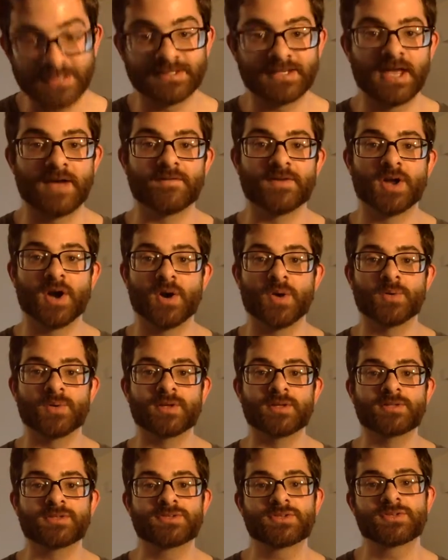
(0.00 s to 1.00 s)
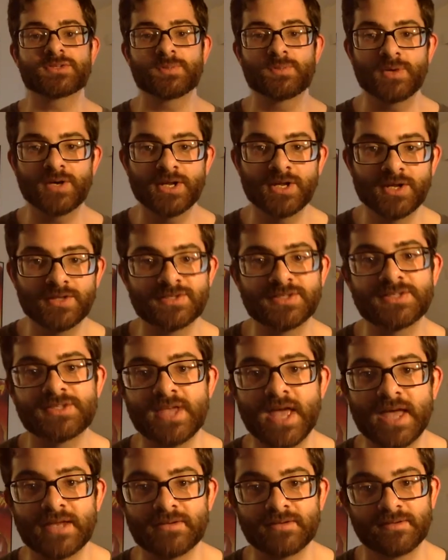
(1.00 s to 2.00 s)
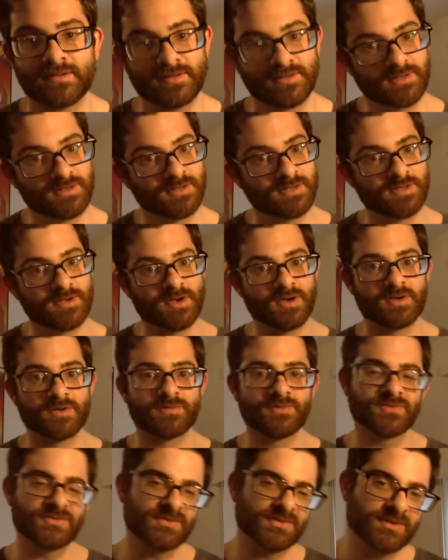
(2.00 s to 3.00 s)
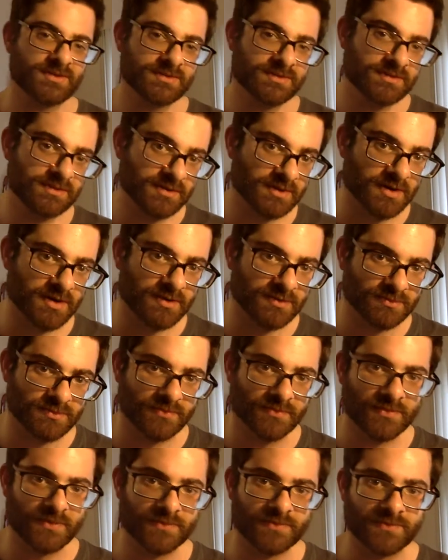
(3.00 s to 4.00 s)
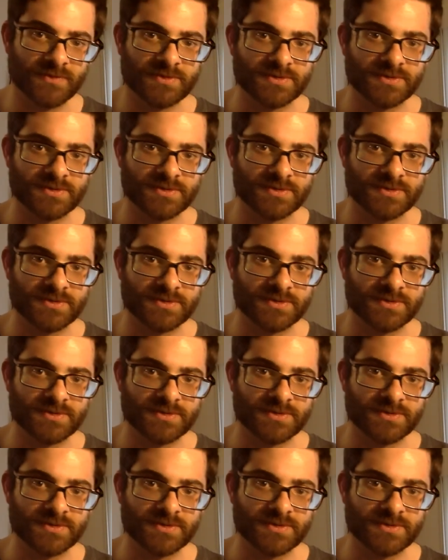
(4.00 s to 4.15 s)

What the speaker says: Kevin Owens. So it's a pretty good set, for